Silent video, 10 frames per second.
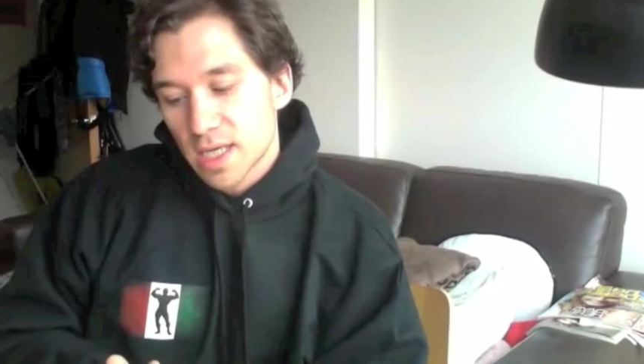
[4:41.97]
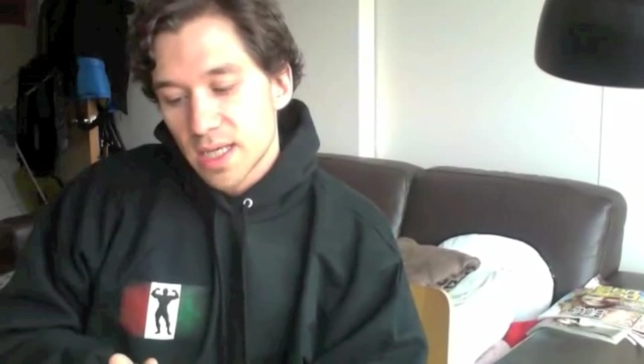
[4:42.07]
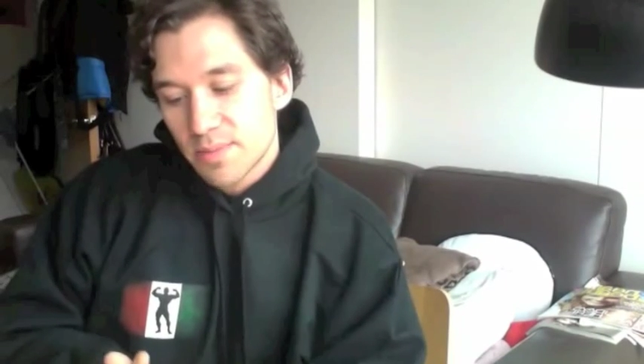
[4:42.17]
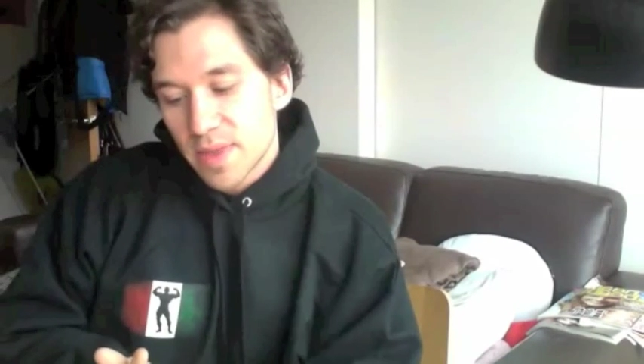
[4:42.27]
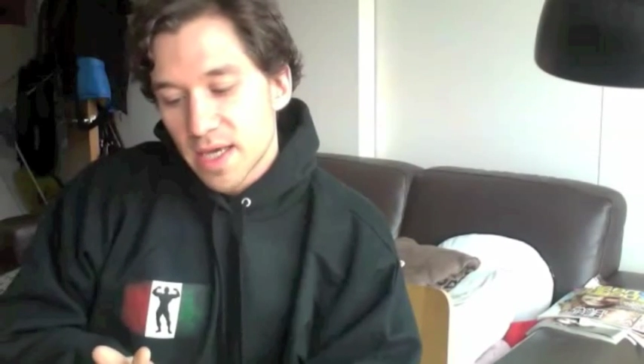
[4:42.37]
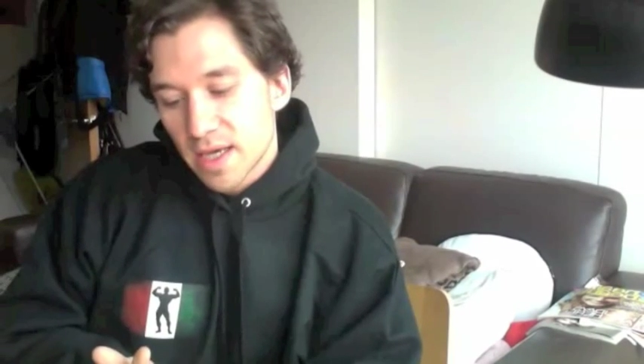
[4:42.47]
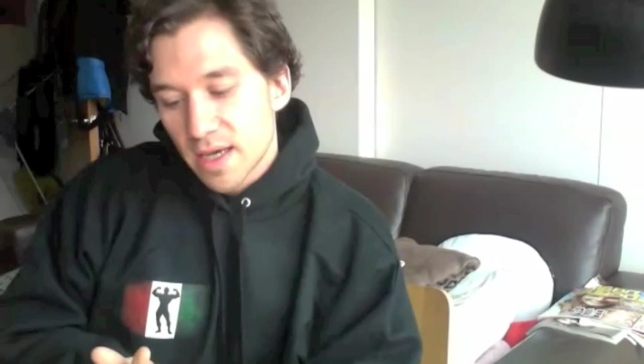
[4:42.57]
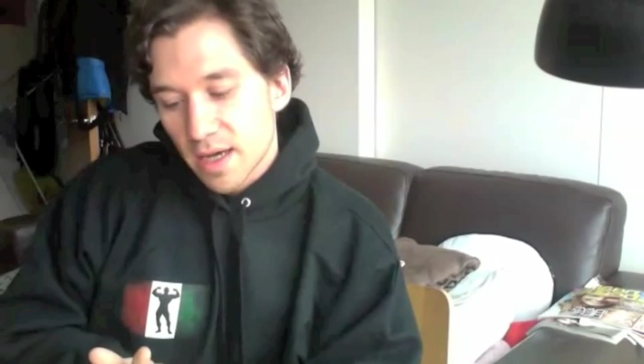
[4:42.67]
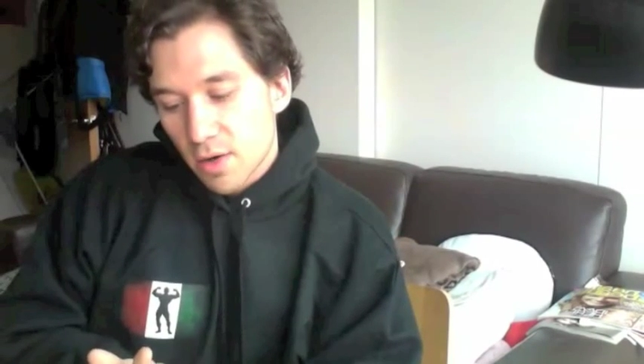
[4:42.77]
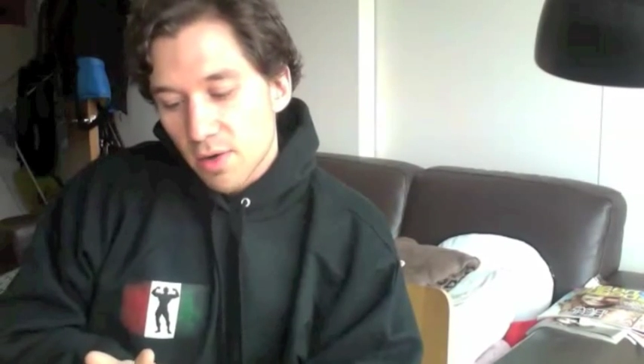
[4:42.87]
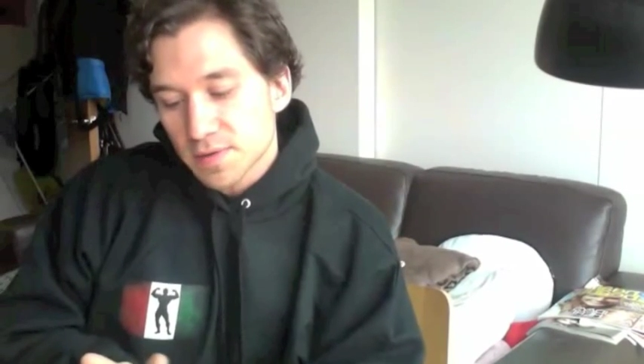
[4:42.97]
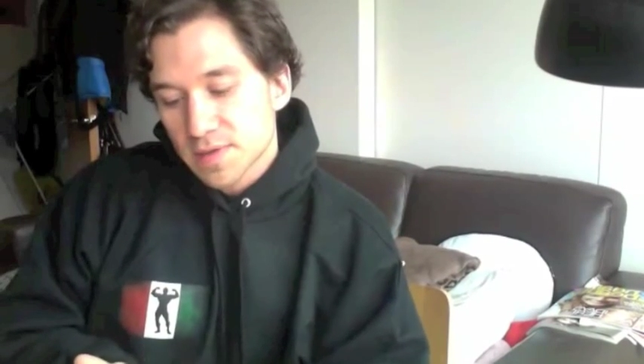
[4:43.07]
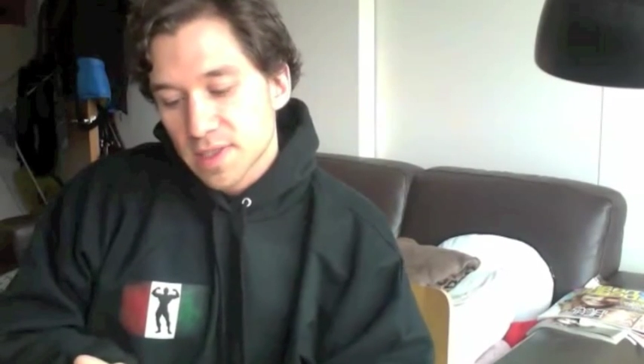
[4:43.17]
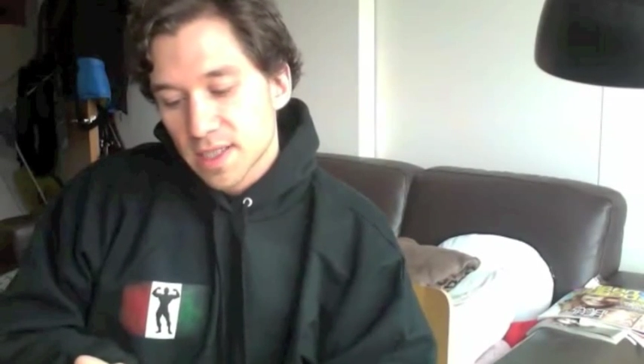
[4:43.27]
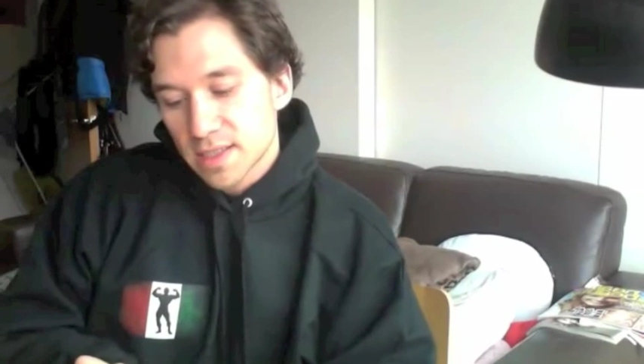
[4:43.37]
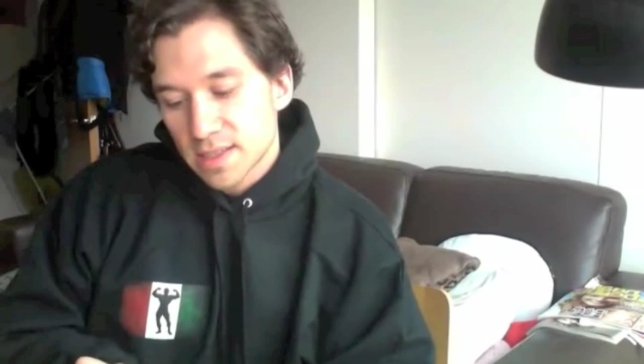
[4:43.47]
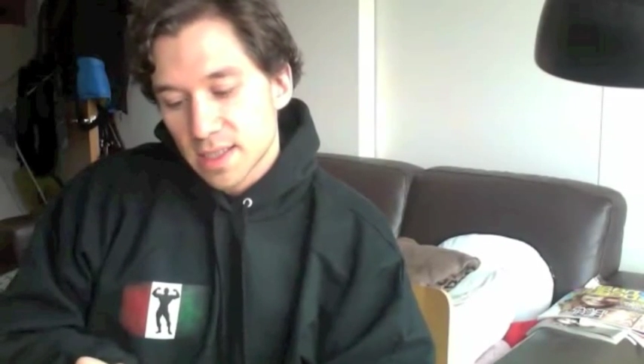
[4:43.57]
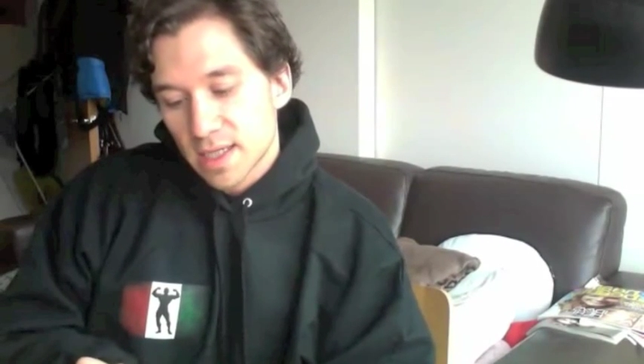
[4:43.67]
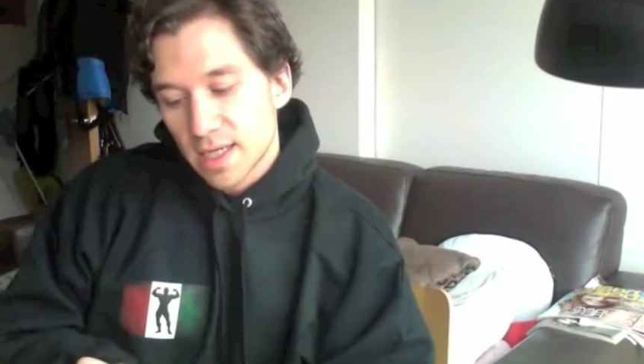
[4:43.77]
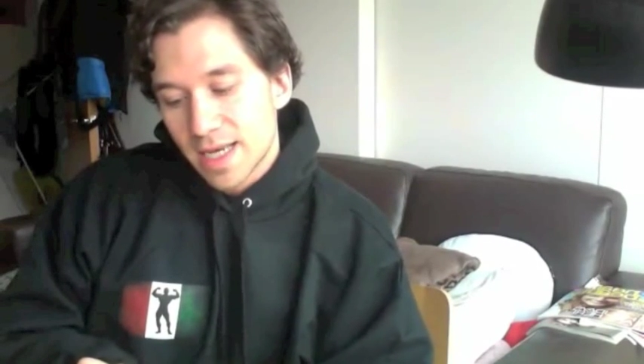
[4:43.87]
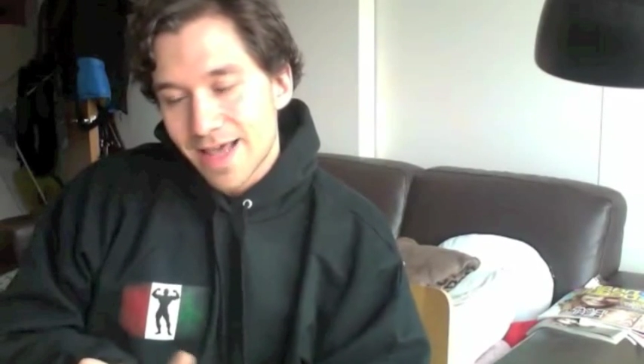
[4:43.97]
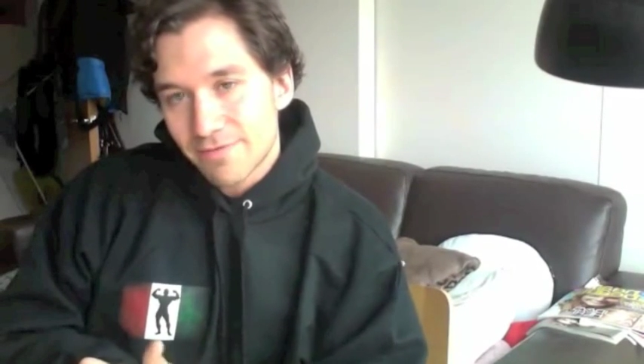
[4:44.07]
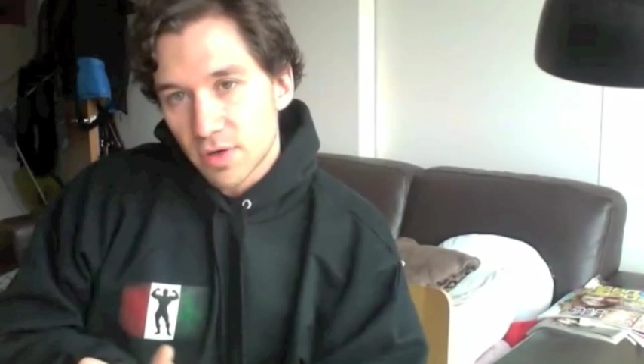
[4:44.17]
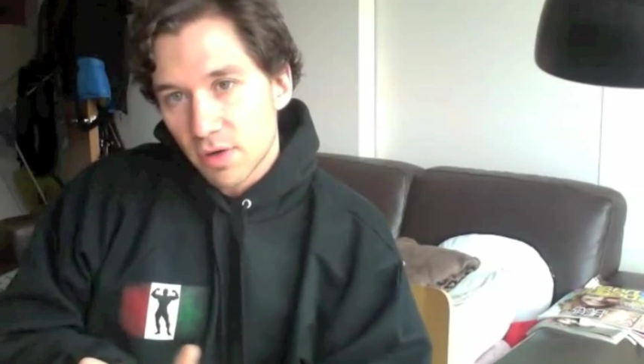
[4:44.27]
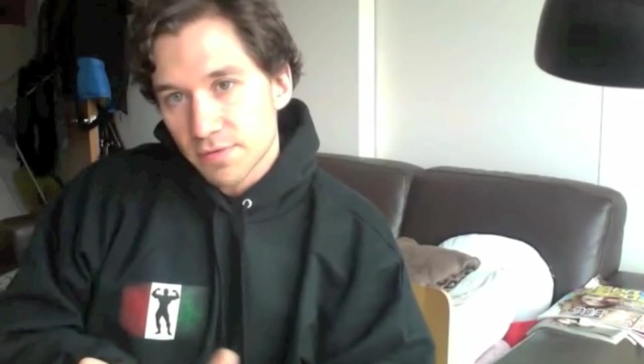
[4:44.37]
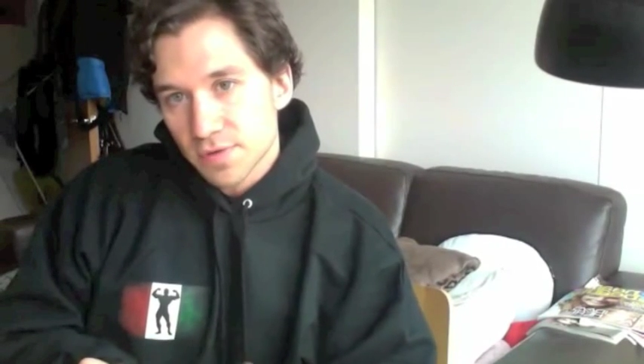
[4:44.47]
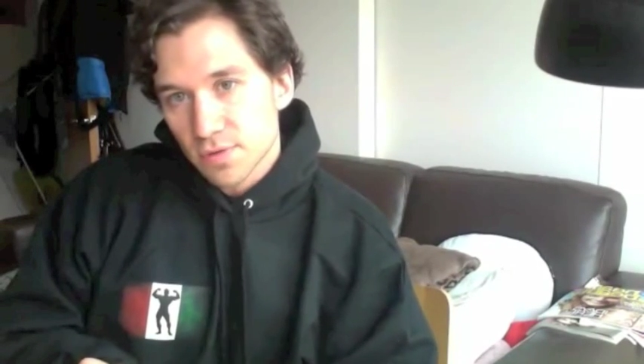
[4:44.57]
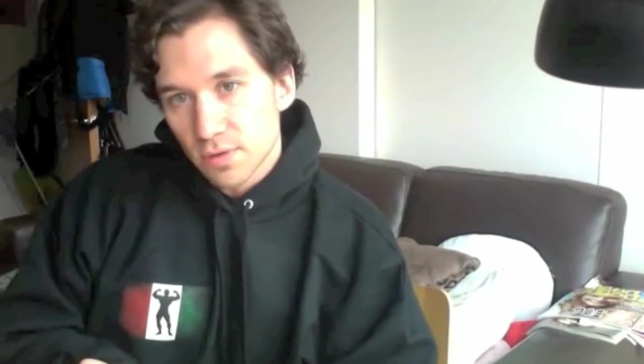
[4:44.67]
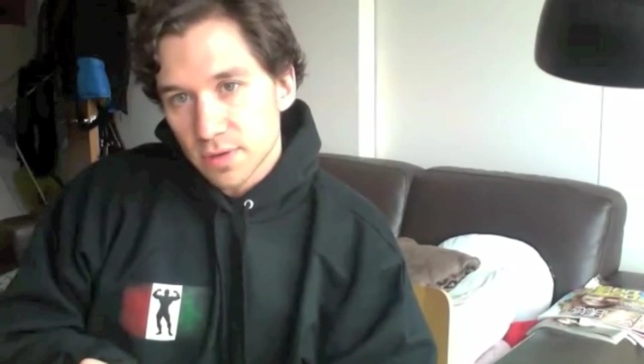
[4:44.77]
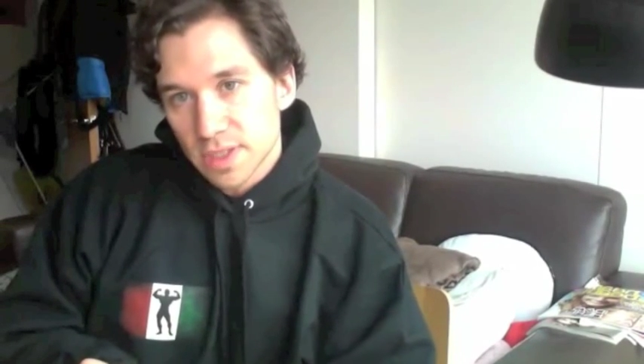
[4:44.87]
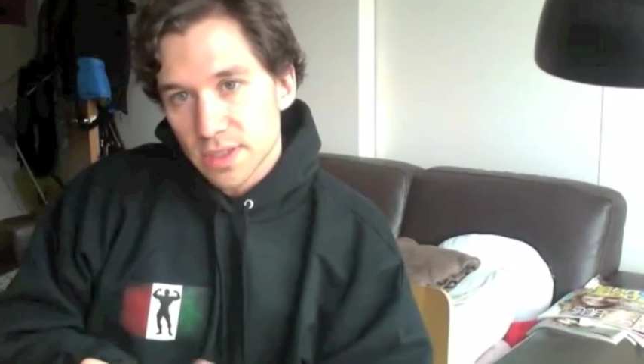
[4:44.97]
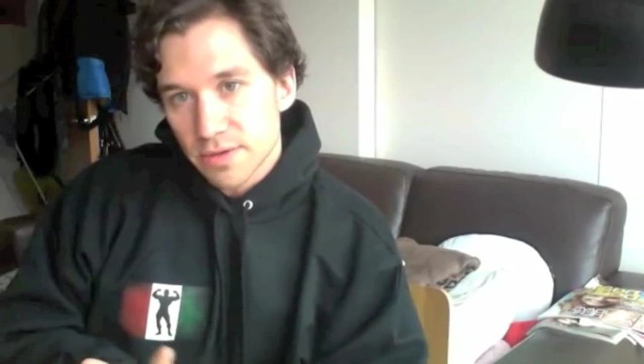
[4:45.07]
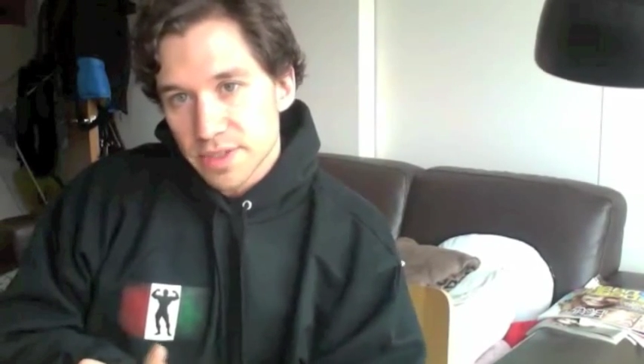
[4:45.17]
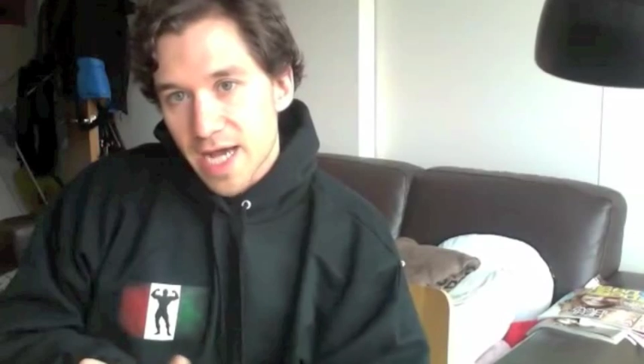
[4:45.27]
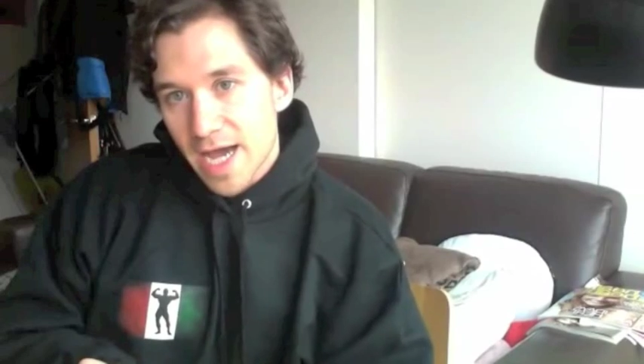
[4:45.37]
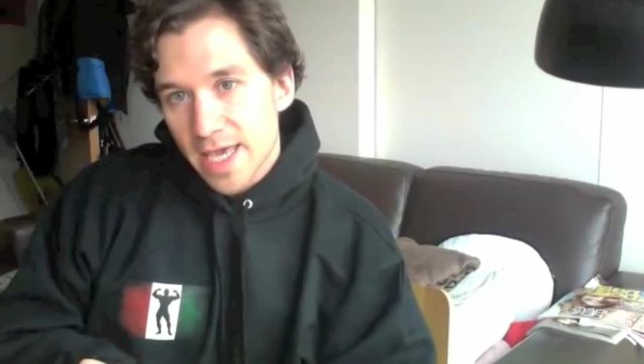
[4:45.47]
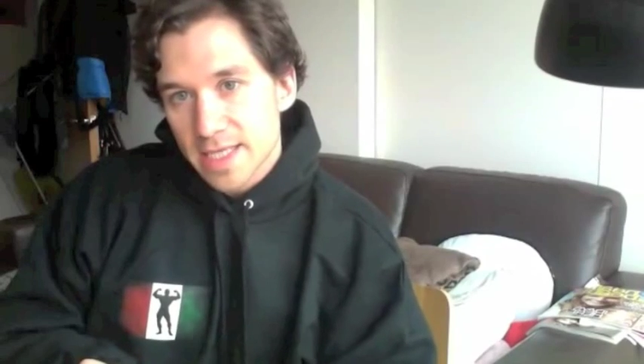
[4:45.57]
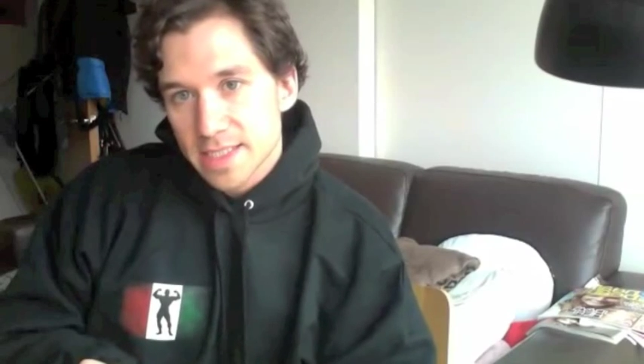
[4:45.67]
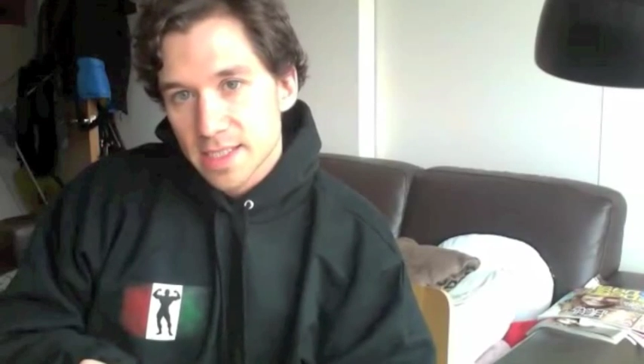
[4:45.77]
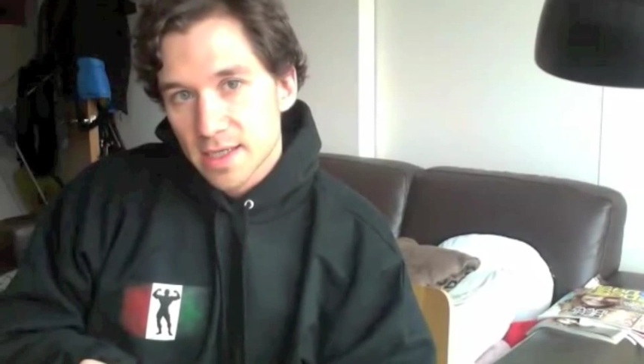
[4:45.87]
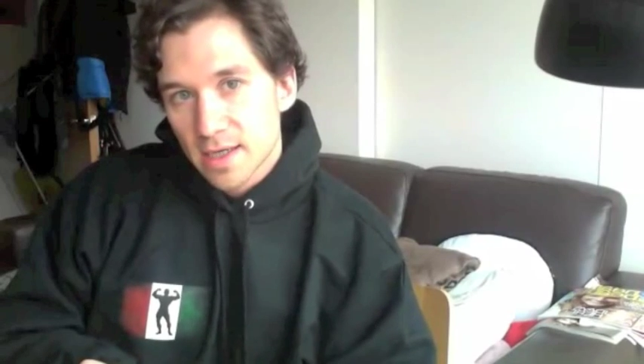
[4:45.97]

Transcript: keep the constant level of salt in your diet.